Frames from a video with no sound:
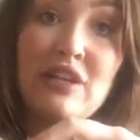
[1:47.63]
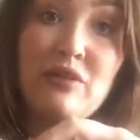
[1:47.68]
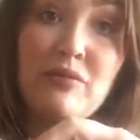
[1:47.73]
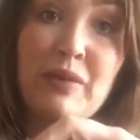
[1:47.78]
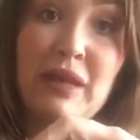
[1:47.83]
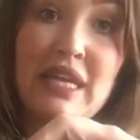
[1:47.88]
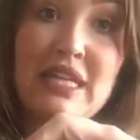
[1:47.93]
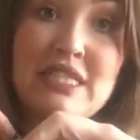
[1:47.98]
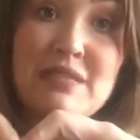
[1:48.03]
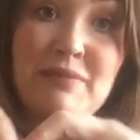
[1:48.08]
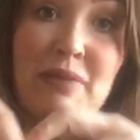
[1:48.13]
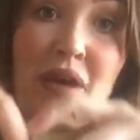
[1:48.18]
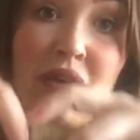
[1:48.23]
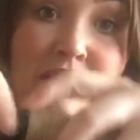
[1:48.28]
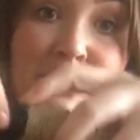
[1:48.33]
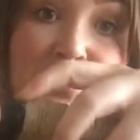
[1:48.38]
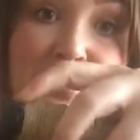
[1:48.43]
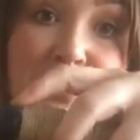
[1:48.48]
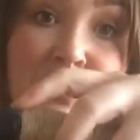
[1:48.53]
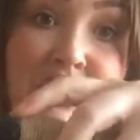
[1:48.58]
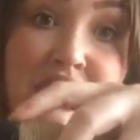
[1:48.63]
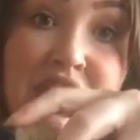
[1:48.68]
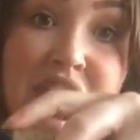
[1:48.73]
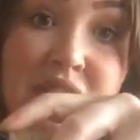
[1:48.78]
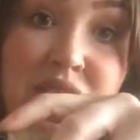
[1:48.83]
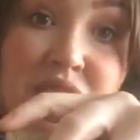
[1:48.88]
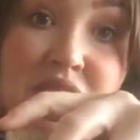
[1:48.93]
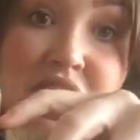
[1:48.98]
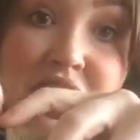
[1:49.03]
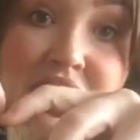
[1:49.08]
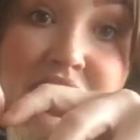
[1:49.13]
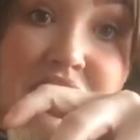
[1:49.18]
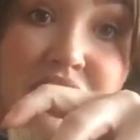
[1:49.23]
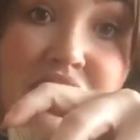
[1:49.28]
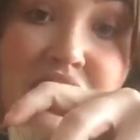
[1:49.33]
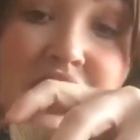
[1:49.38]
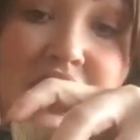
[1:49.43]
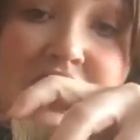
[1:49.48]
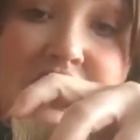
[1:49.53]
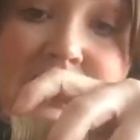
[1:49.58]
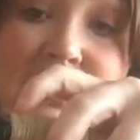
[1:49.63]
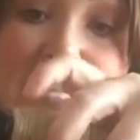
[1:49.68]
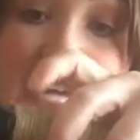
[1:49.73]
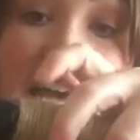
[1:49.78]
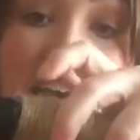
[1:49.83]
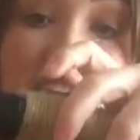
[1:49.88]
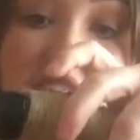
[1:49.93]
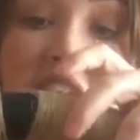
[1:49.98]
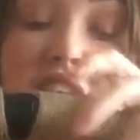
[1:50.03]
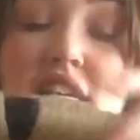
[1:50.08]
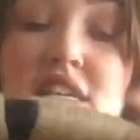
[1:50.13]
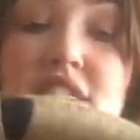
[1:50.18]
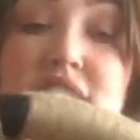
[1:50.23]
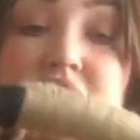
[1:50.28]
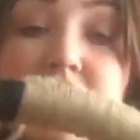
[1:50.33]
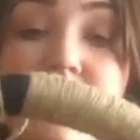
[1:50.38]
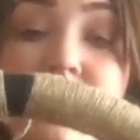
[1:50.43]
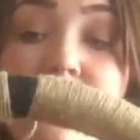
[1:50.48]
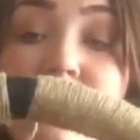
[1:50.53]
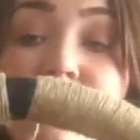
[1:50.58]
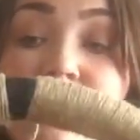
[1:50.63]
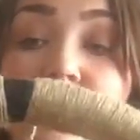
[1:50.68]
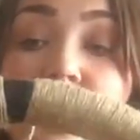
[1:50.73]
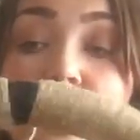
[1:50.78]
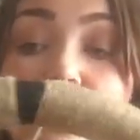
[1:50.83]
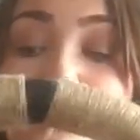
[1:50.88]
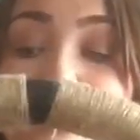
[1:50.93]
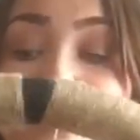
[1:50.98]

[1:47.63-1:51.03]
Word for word: a little bit exposed, so you can still see it definitely is that. So the leather car